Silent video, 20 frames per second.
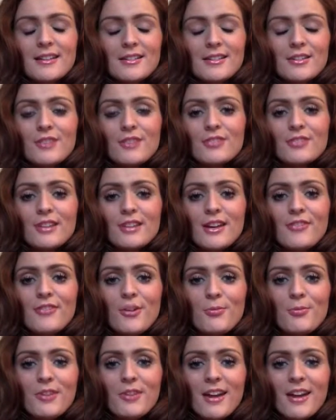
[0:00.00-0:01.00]
loving life
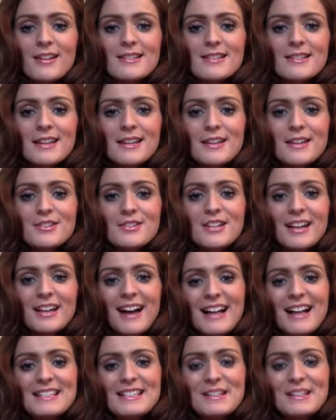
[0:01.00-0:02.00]
up in that stage.
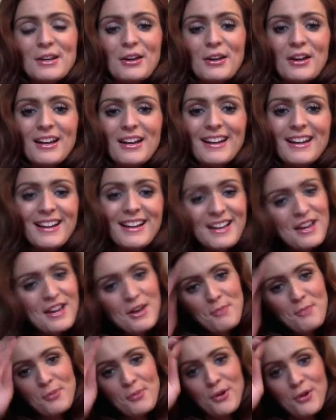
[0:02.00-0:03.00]
Had to get
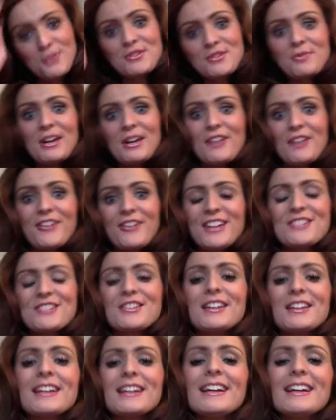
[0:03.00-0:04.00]
pulled away
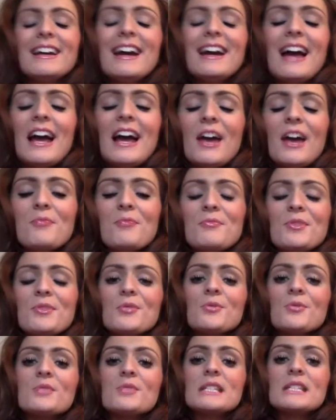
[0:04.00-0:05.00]
eventually, but
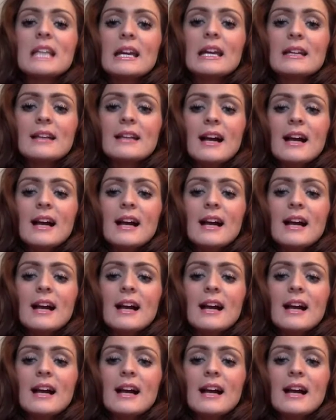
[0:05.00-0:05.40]
no, it was great.